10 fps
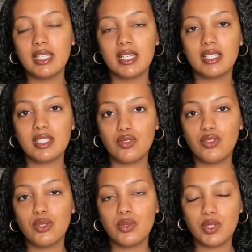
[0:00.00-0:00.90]
a
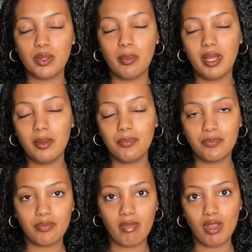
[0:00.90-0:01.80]
diffuser, but
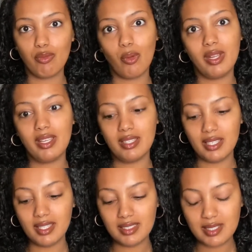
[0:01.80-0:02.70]
avoiding
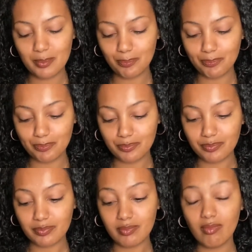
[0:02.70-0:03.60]
heat.
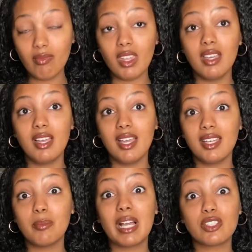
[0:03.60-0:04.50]
And
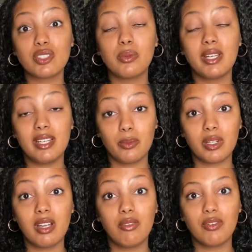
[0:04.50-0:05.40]
I'm actually right now
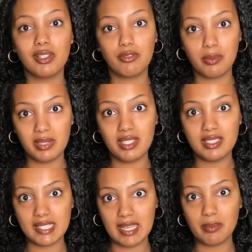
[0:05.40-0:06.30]
recovering from heat
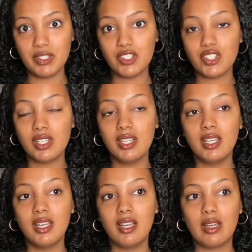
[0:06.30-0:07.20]
damage
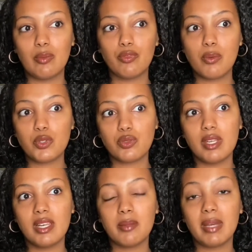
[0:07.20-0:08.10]
from
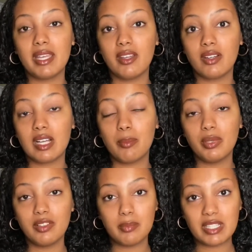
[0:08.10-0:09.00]
straightening my hair a couple
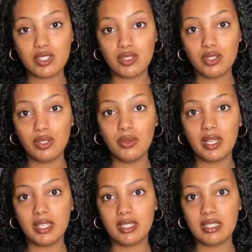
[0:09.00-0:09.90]
of months ago,
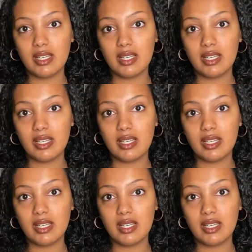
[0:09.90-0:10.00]
and